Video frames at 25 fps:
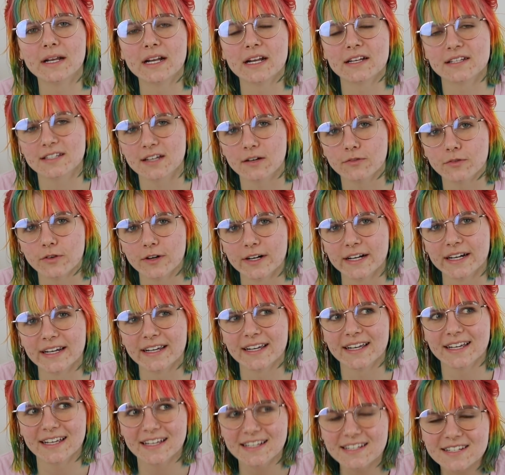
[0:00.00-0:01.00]
and
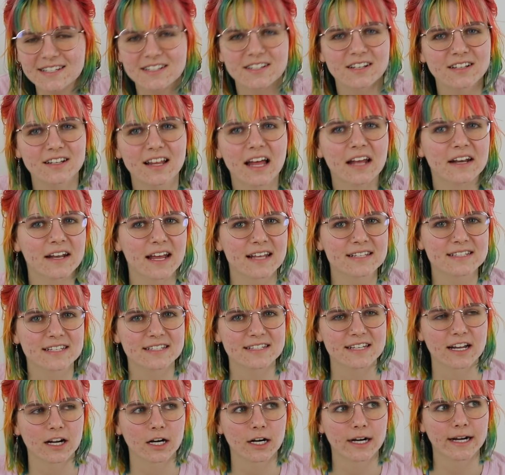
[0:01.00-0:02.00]
suffering is still
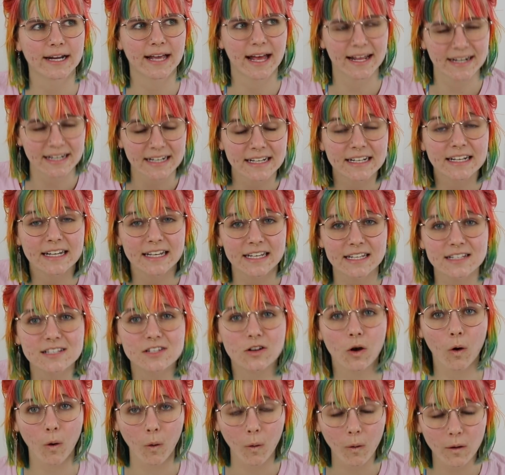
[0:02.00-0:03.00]
unnecessary, and it is
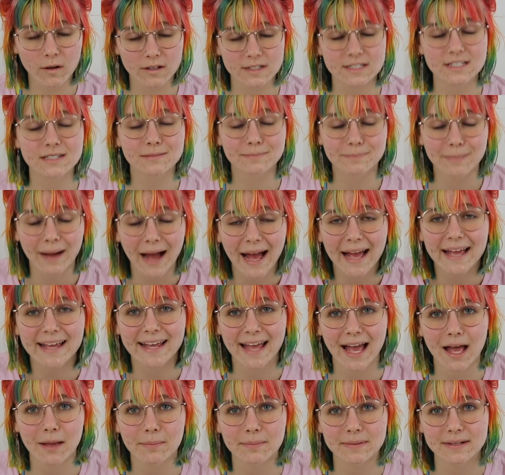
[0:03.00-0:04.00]
caused by
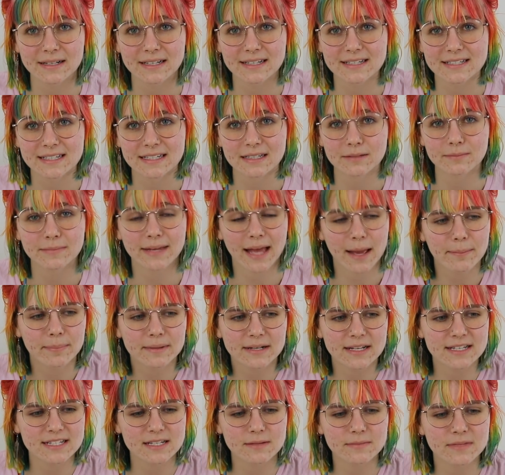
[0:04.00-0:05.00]
capitalism.
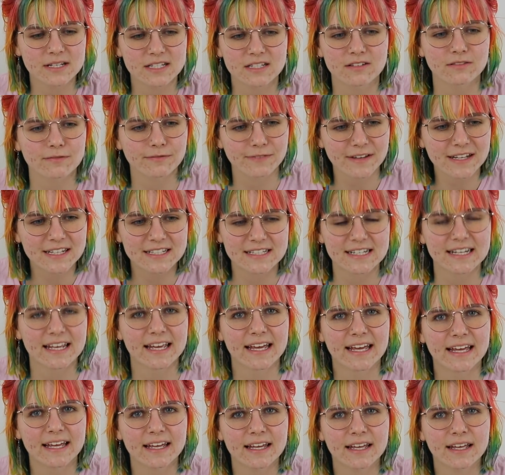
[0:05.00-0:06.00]
Capitalism isn't fixing
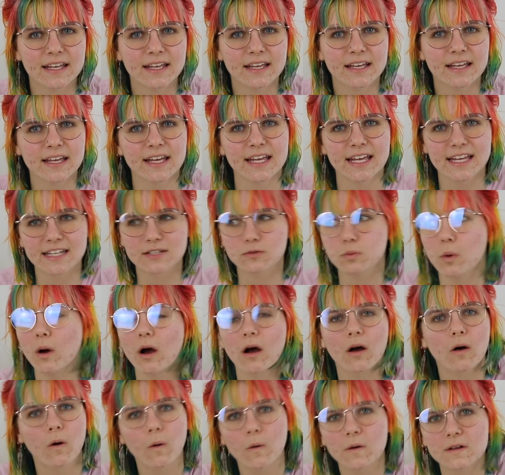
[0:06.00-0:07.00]
it, it's
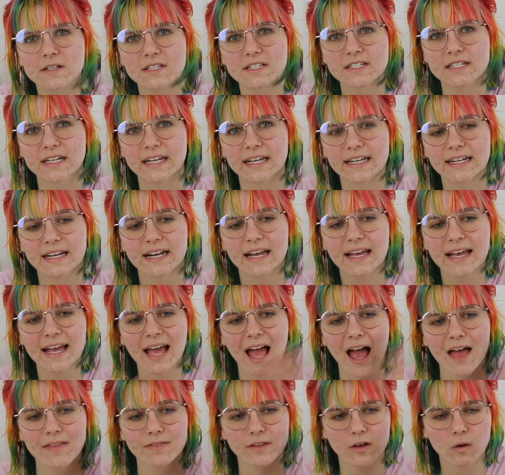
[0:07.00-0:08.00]
what caused it.
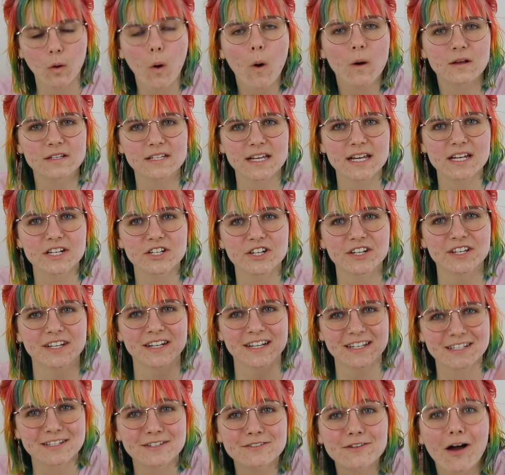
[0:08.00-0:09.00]
And the causation
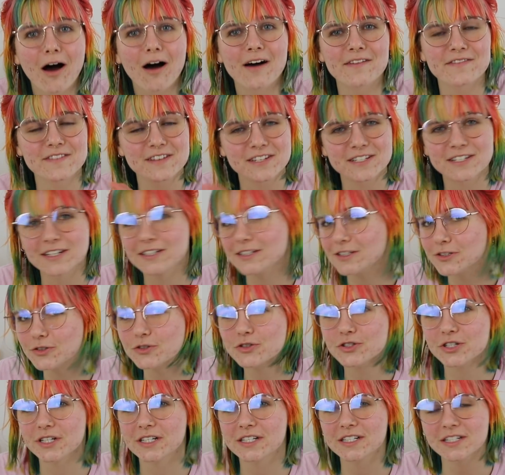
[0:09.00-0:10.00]
is not the
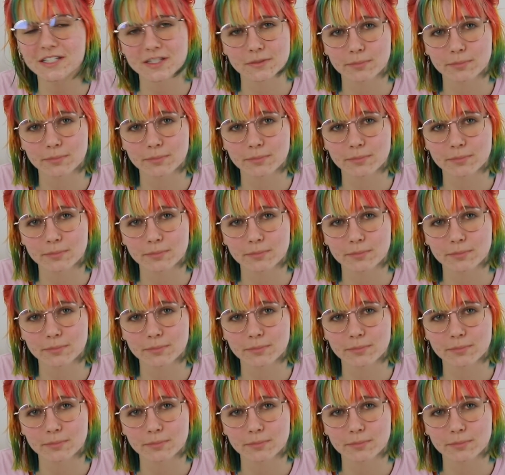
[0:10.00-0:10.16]
solution to the